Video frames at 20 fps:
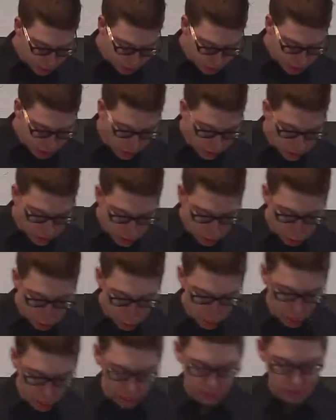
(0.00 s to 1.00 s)
done to
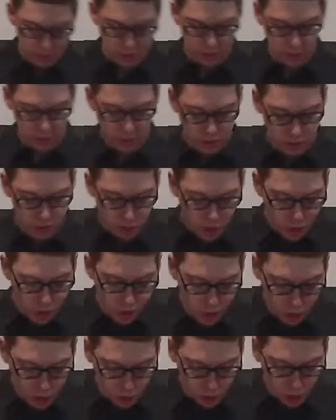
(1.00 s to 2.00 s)
us, not
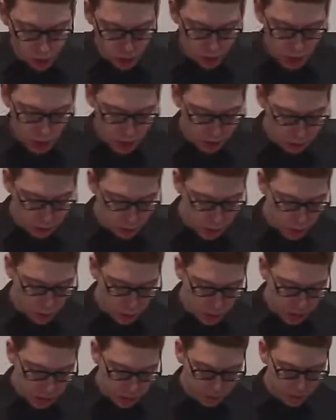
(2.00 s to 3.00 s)
to call us when you
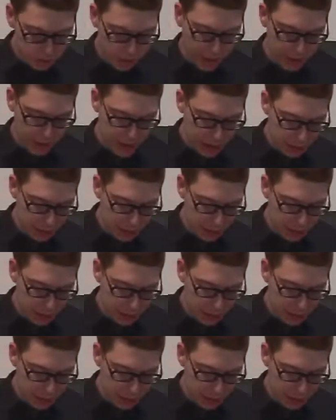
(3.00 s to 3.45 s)
went to fight against